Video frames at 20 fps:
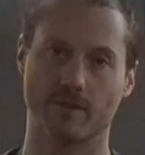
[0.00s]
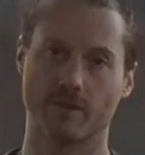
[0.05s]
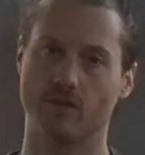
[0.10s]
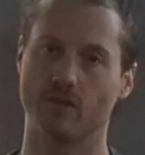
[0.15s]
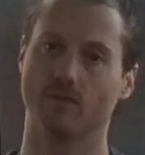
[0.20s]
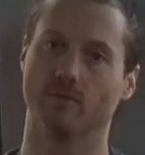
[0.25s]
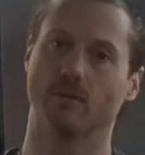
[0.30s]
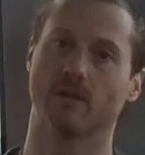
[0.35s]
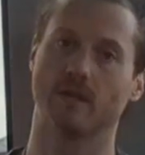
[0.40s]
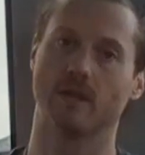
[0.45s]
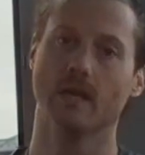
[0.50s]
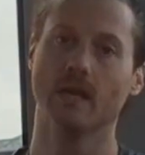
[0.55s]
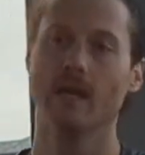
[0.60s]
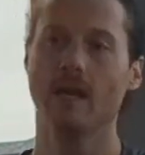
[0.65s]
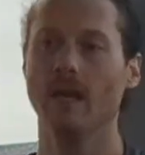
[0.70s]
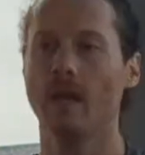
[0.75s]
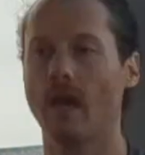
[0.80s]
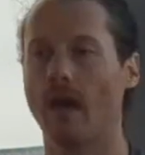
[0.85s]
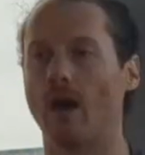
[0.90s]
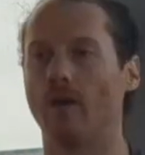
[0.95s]
as you would
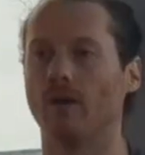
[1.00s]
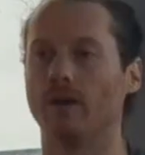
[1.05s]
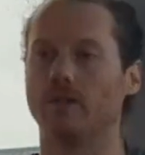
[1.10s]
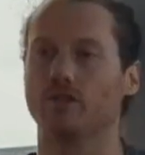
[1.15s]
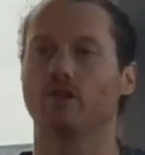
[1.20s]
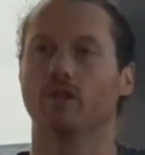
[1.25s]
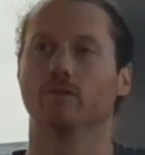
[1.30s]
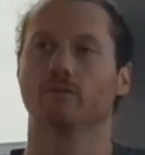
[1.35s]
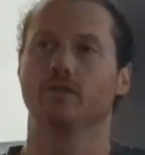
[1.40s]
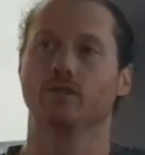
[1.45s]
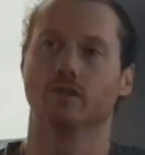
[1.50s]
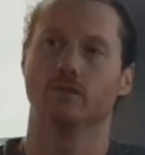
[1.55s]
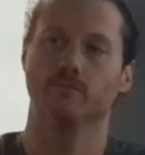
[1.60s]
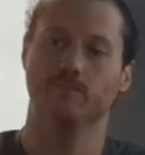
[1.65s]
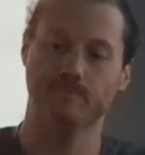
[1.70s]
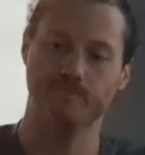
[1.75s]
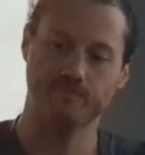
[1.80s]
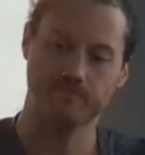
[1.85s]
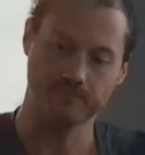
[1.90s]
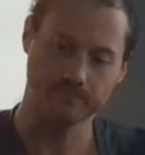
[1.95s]
how I showed you.
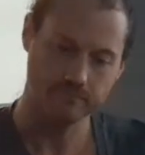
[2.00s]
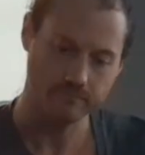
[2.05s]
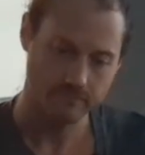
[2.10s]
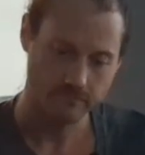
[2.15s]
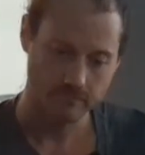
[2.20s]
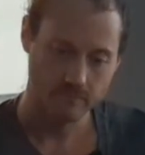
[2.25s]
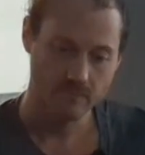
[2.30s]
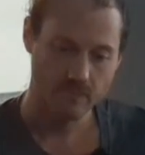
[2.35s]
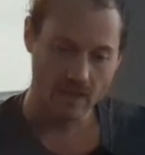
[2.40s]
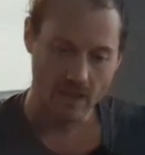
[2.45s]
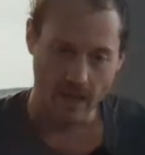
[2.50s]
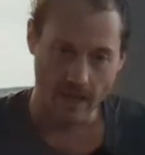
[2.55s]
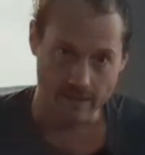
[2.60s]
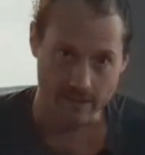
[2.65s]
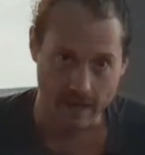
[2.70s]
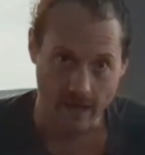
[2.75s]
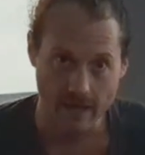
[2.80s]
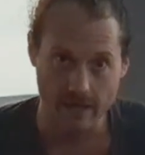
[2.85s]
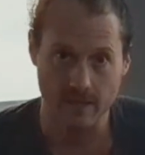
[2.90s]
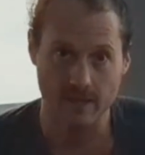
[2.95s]
And
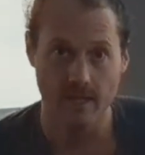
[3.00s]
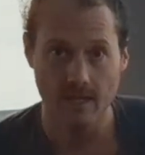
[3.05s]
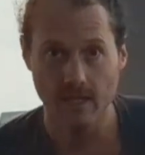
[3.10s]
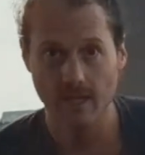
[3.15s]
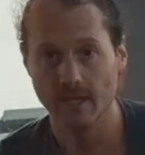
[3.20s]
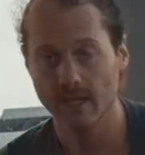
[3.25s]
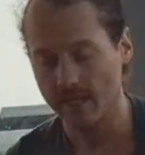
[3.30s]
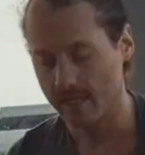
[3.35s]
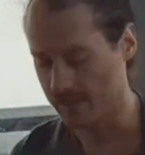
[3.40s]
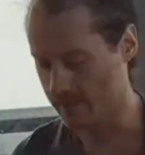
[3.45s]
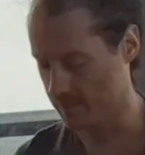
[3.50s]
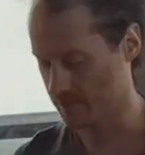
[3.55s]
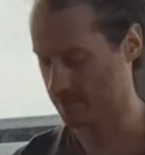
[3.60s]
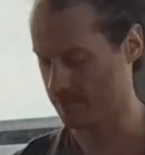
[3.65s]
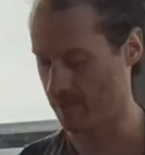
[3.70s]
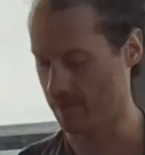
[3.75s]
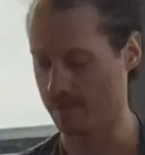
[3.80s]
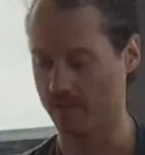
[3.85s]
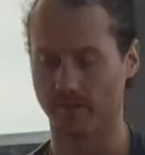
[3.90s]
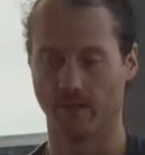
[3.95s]
that is
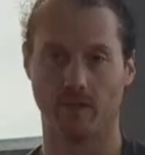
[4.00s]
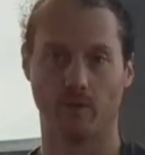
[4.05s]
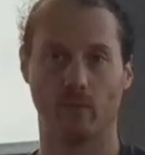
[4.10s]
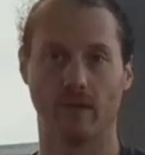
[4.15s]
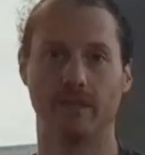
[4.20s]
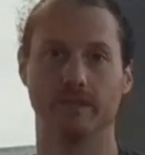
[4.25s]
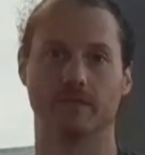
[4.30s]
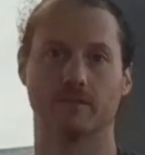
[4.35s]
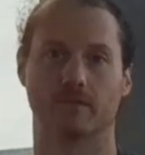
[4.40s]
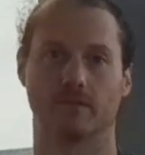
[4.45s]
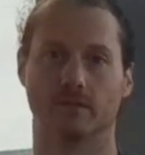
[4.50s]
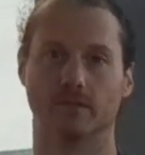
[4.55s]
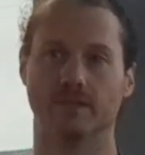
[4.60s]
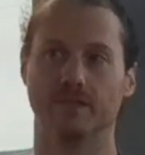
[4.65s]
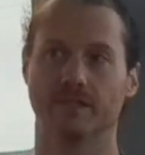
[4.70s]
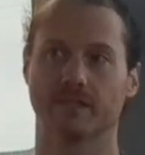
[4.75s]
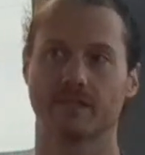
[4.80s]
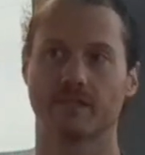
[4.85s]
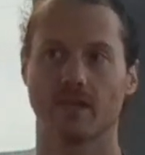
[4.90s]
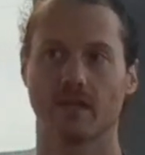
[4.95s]
a great way to
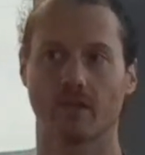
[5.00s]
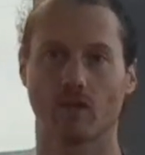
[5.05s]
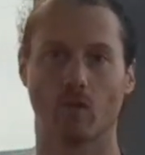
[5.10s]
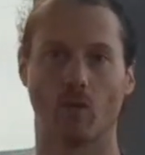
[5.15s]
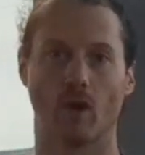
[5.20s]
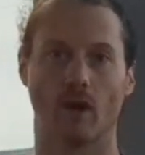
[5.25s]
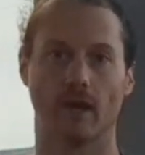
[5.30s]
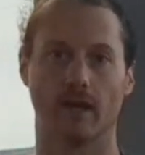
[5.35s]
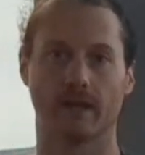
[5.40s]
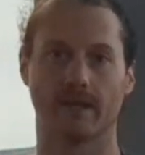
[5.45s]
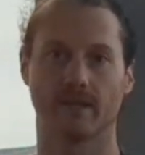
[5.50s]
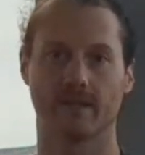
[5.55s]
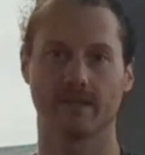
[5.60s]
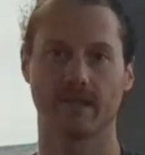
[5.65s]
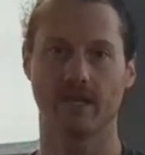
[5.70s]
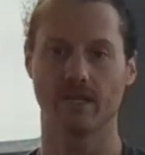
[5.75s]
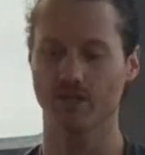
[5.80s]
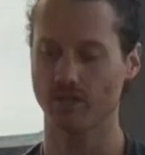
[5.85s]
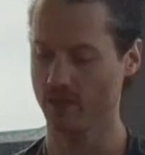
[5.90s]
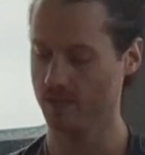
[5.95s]
release quad
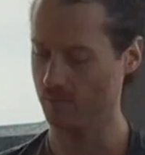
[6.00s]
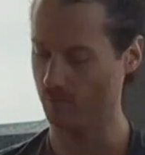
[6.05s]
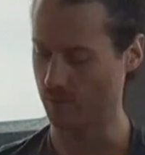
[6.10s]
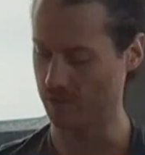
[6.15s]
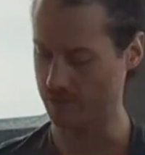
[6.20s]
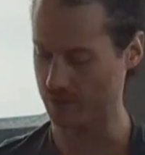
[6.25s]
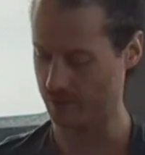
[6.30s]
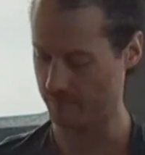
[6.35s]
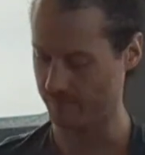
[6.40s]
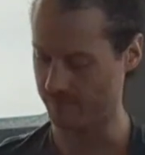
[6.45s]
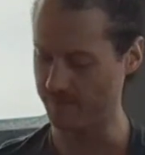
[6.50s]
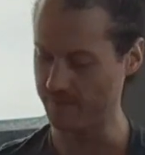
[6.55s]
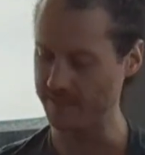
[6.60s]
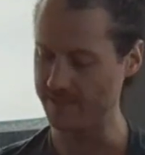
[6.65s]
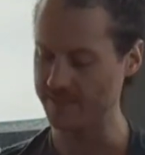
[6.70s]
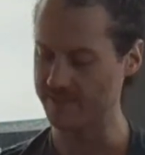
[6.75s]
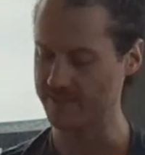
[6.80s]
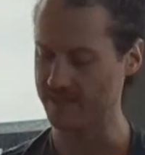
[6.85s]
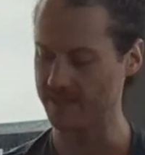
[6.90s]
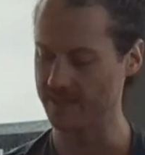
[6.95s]
tension, which
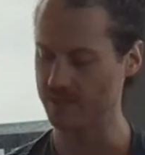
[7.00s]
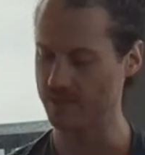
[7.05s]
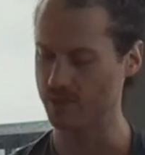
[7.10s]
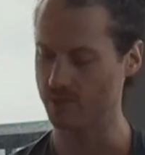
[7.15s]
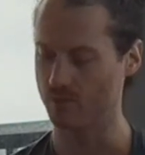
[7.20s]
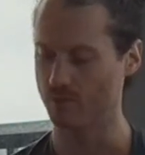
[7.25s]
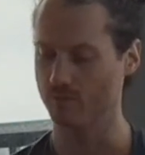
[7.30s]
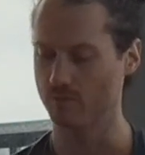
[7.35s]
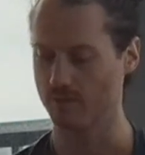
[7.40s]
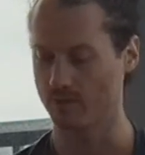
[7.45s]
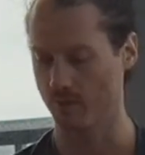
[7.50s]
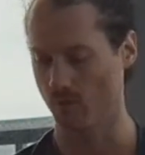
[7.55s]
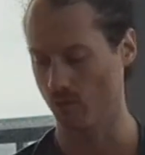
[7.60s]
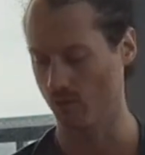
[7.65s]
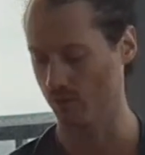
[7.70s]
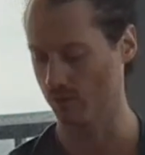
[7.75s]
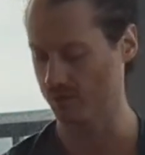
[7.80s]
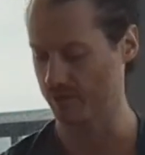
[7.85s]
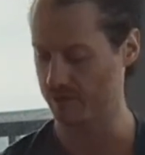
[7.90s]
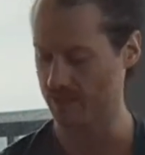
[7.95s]
feeds into the
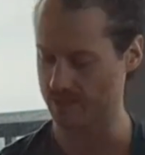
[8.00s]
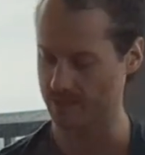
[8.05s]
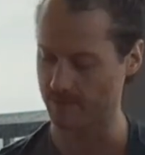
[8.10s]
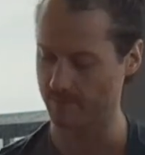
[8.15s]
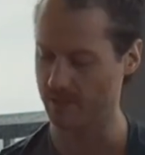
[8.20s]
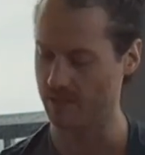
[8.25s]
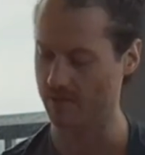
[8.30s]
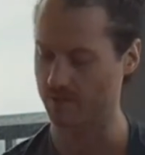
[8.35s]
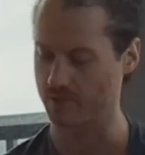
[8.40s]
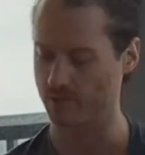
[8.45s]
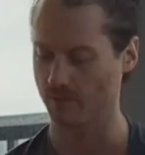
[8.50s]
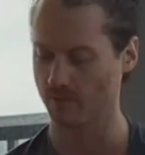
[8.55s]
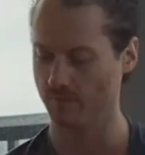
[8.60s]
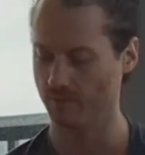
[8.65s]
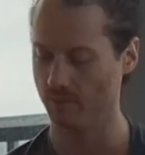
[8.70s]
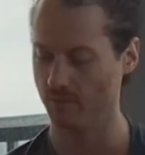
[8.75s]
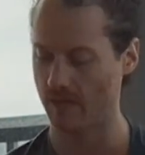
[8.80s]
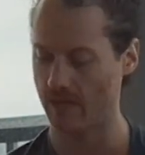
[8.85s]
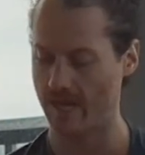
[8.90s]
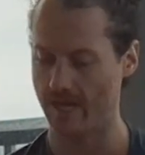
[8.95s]
whole system here. So if
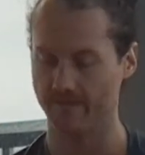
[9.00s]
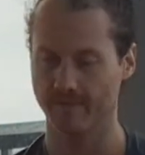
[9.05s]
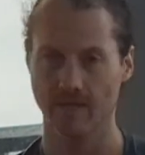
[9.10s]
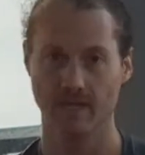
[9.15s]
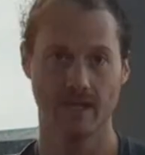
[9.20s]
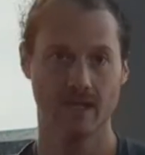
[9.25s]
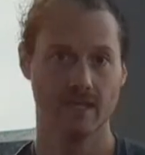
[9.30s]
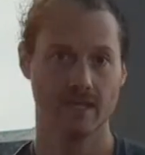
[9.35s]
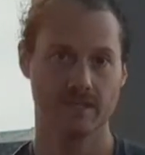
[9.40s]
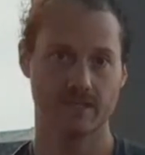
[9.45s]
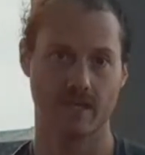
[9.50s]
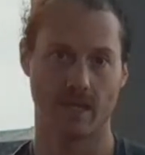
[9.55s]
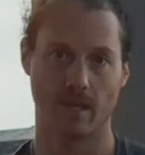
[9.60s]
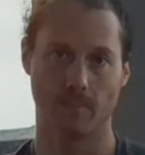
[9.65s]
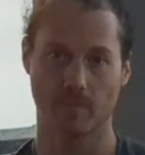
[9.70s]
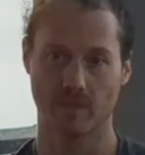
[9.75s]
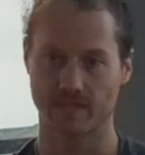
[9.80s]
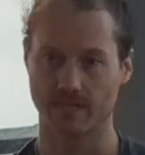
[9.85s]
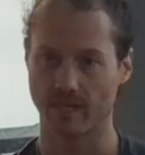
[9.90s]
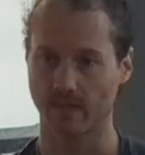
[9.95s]
you have, say,
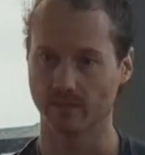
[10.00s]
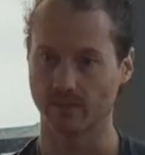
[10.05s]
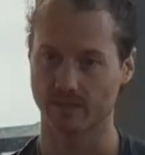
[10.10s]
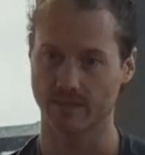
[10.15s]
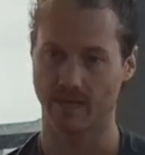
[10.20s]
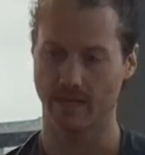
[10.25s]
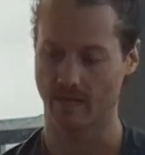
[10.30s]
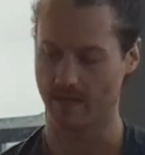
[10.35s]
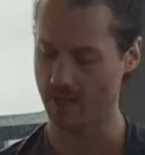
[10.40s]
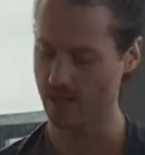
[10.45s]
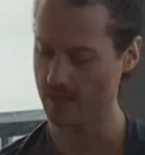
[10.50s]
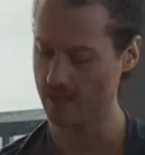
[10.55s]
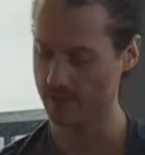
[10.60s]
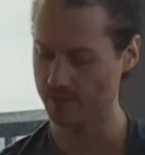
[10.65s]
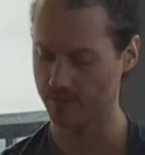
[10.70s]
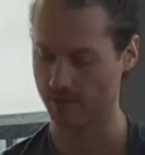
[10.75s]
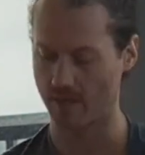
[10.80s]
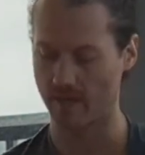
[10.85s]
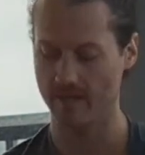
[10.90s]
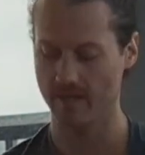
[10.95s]
patellar
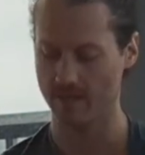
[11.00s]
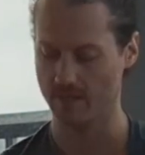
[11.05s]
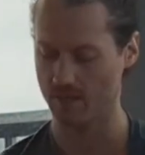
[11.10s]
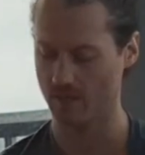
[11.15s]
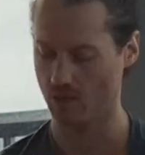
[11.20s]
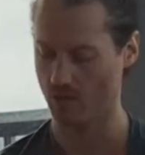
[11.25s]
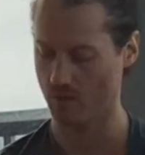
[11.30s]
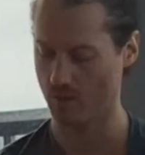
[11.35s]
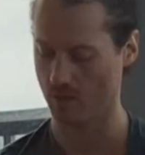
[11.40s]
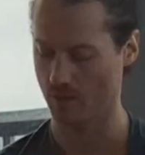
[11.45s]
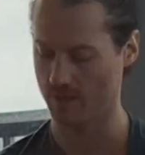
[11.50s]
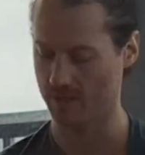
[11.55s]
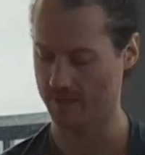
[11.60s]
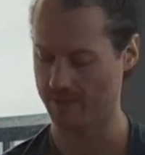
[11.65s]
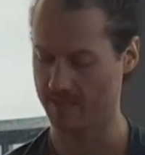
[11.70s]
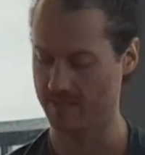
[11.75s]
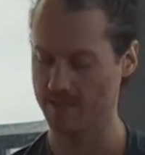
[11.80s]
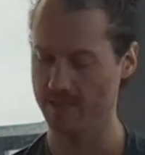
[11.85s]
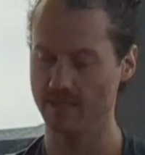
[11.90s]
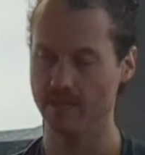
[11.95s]
tendonitis or anything going on at
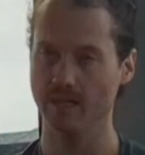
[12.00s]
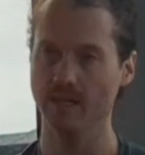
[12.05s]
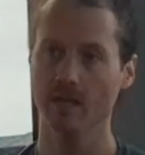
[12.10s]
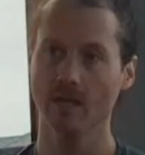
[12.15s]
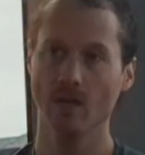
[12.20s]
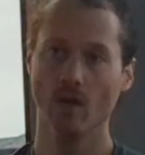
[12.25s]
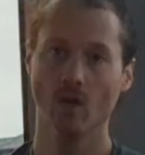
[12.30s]
the knee